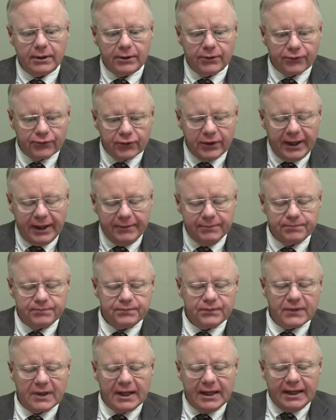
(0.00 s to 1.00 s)
Three,
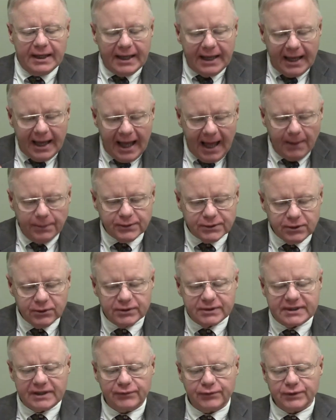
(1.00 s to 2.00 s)

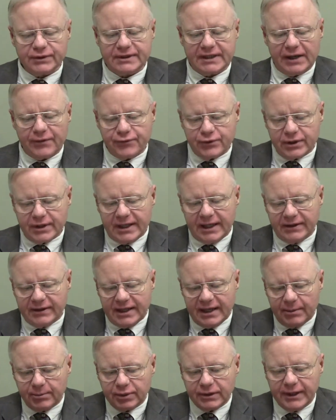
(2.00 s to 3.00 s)
absolute civil sovereignty and
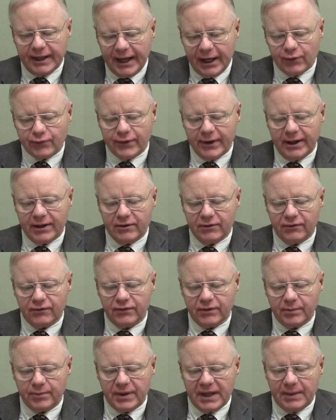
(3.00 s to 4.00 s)
the implied right
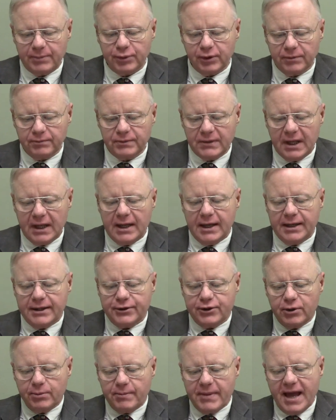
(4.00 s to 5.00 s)
of the people
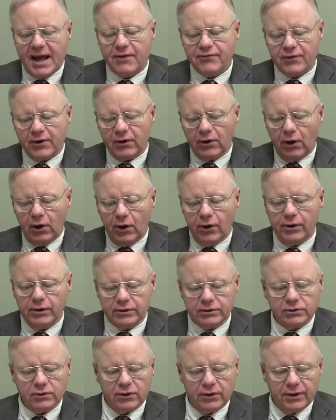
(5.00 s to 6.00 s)
to make their
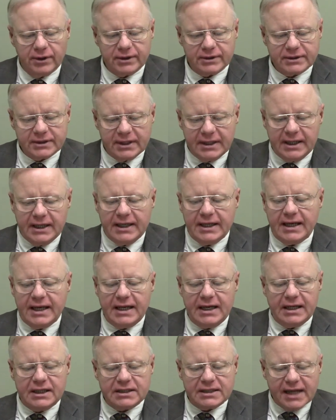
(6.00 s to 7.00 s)
own laws
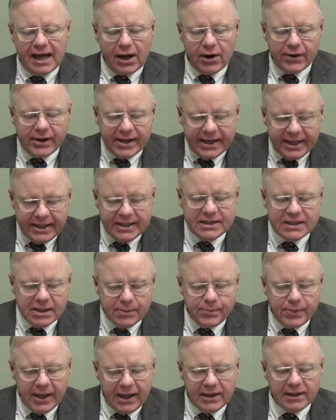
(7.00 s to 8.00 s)
in entire
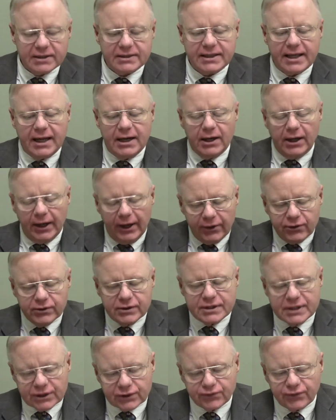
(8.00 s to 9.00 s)
independence and utter
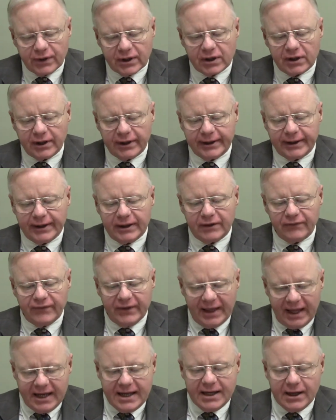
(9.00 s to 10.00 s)
disregard
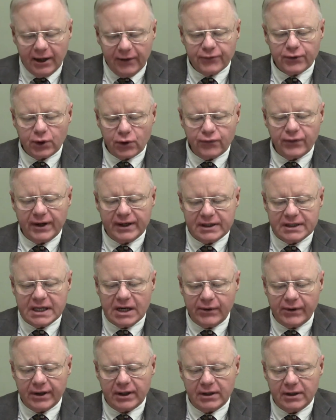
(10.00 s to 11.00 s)
of any other
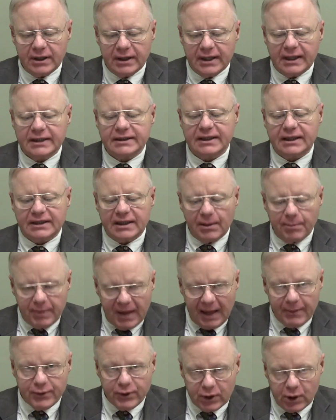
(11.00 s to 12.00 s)
criterion than the
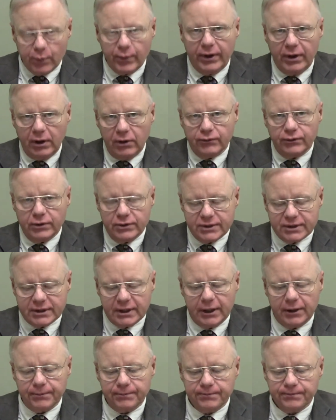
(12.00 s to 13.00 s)
popular will,
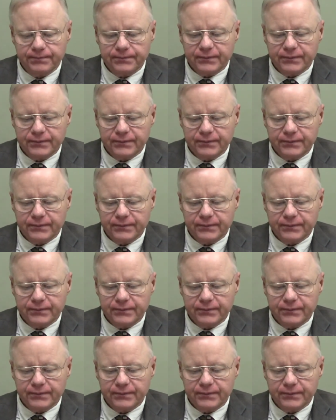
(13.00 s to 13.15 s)
Rousseau,